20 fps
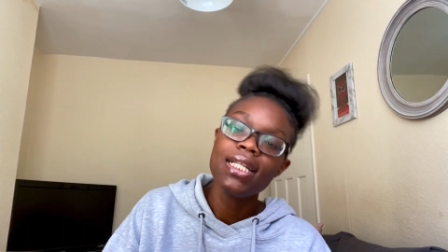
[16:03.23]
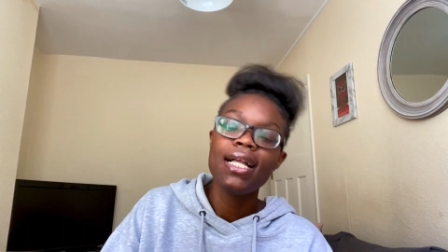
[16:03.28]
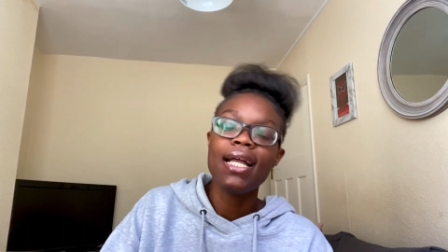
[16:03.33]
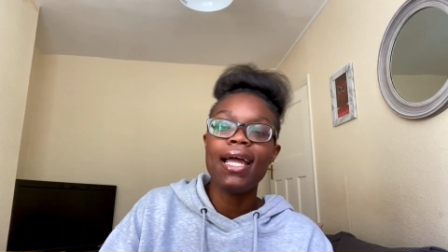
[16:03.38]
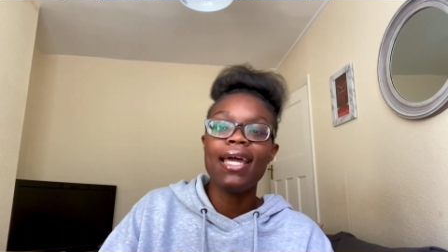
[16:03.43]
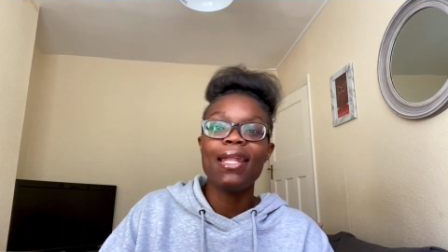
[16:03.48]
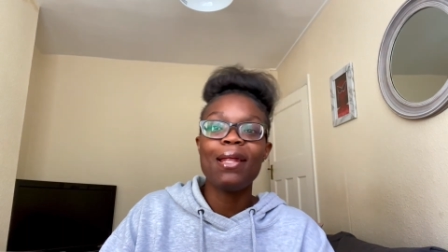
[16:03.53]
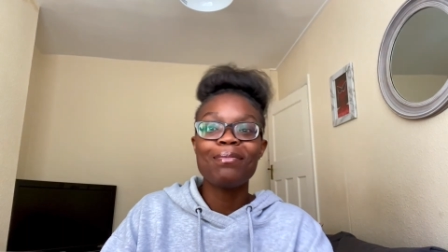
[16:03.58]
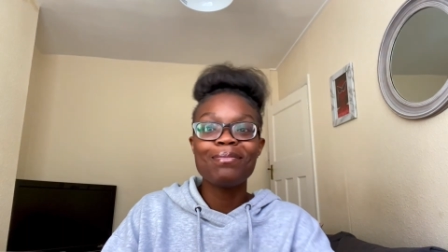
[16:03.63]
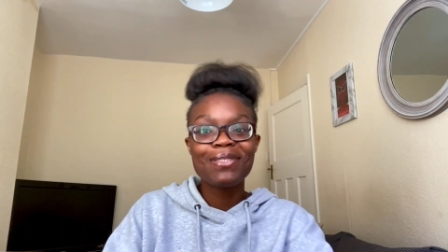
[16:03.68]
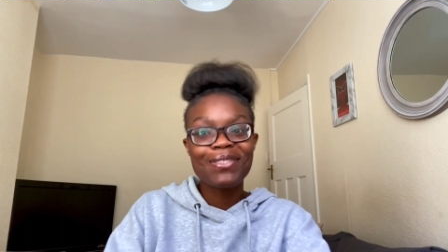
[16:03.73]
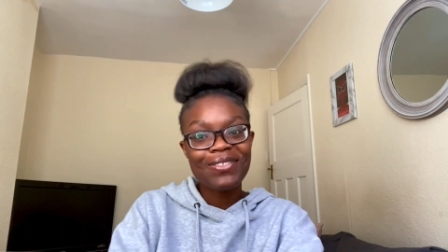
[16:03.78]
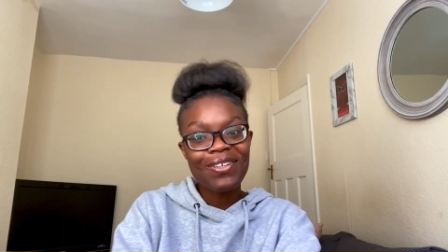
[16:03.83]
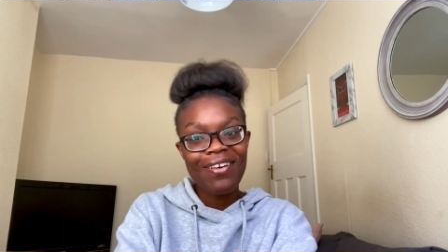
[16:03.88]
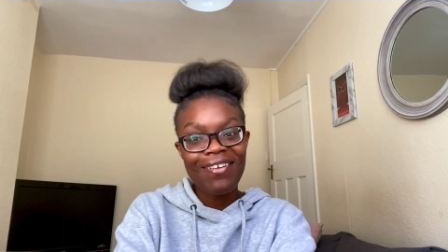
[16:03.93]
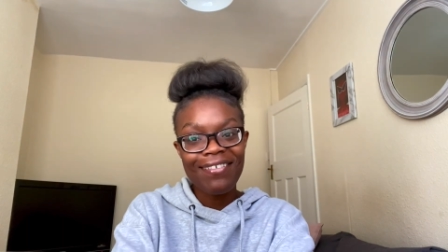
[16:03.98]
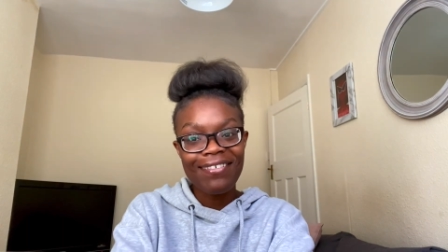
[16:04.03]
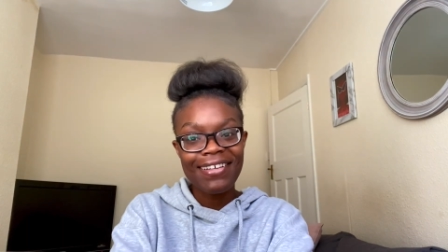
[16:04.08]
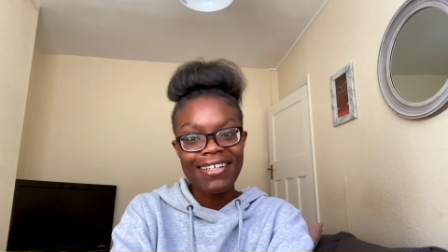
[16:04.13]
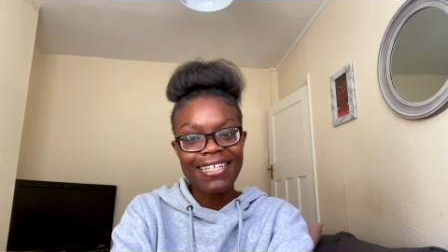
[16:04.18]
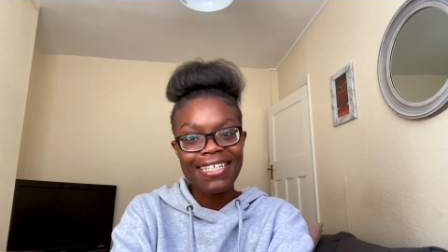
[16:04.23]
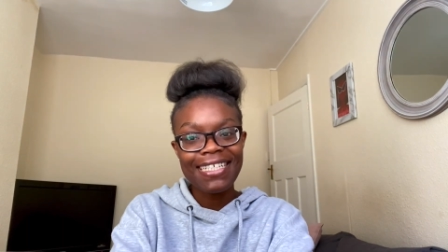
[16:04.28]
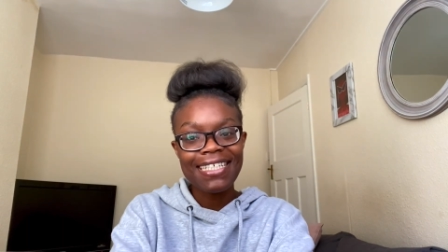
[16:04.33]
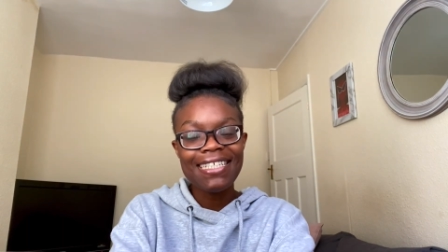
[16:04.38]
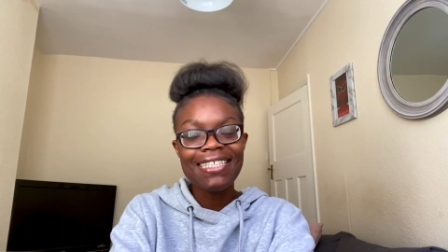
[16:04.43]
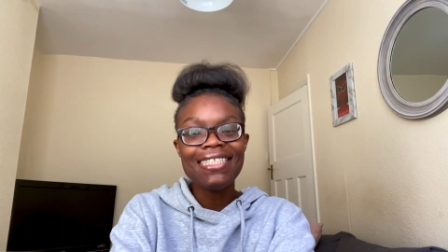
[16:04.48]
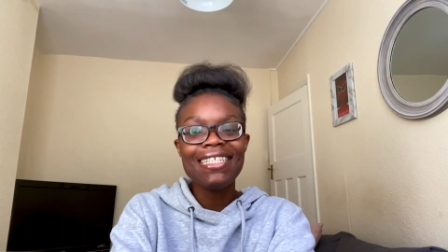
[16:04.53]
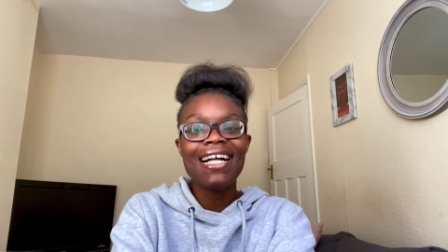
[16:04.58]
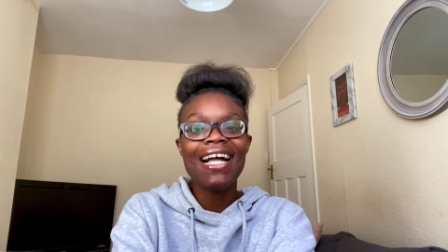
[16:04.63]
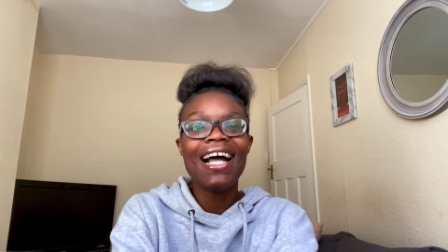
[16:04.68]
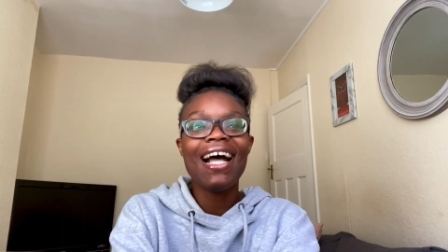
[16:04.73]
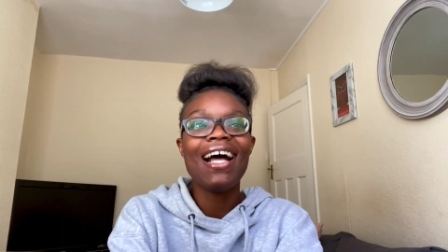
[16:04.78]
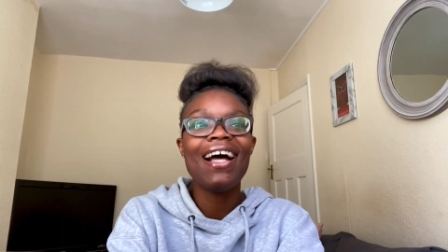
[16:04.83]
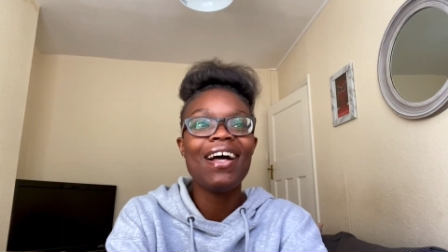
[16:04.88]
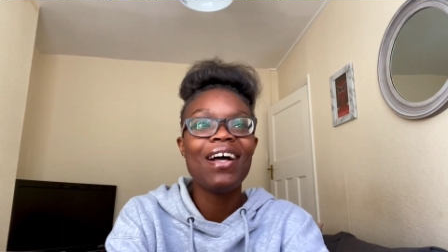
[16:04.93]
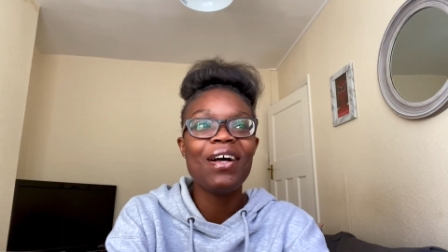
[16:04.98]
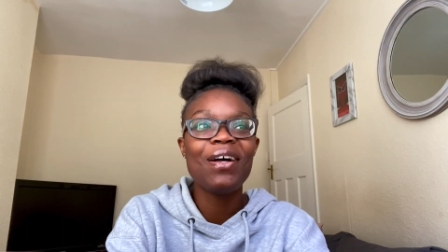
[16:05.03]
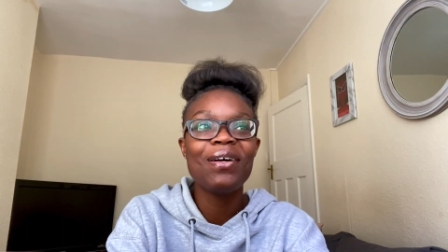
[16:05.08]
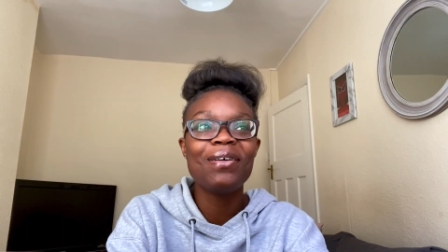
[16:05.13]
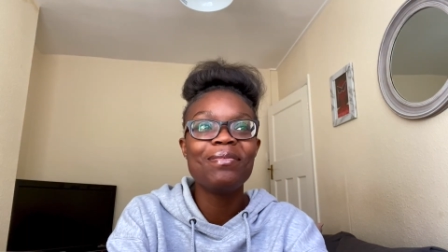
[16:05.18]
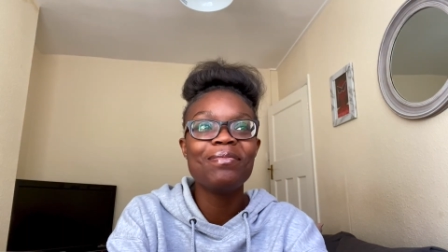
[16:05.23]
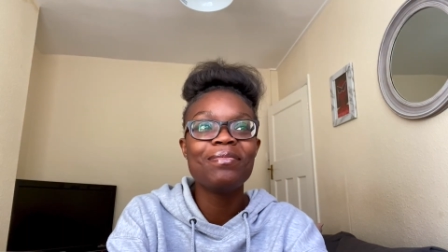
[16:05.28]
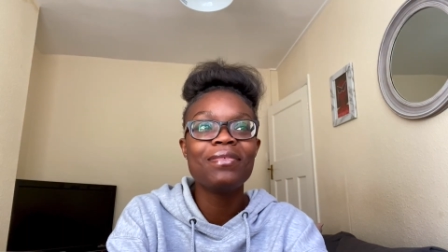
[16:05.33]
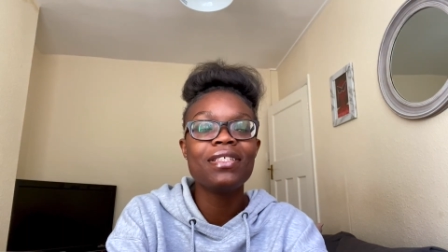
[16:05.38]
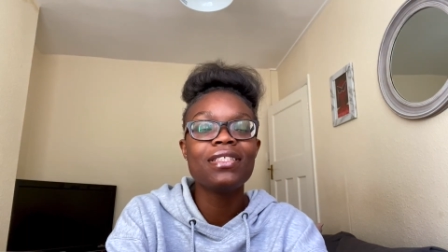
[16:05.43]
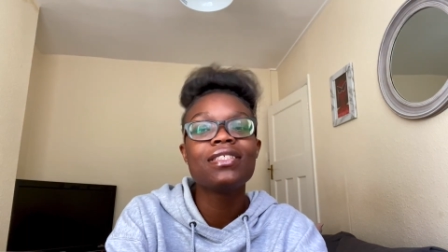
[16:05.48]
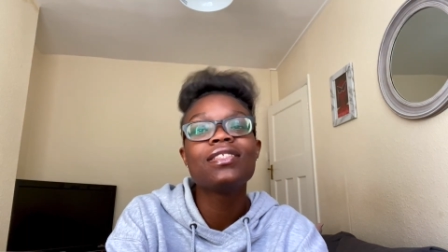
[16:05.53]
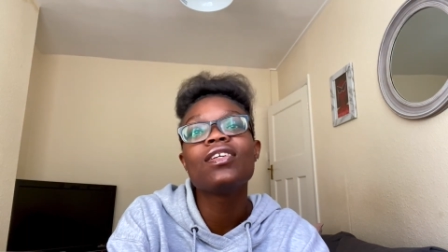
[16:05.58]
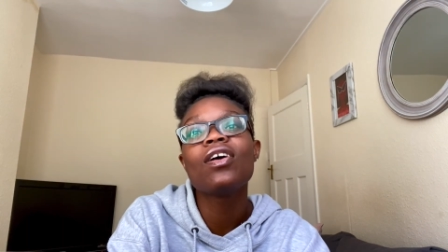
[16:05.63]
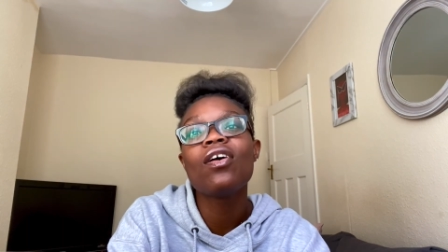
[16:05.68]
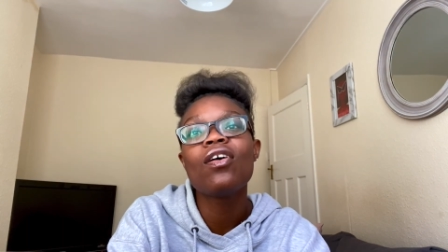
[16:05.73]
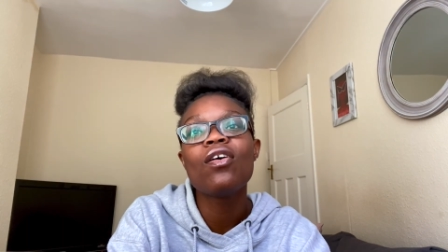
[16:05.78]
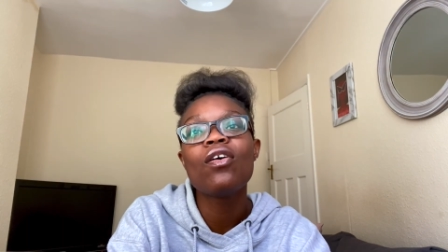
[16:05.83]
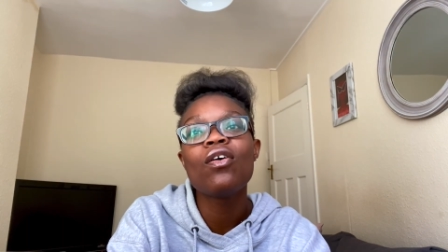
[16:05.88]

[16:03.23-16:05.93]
And I'm sorry. So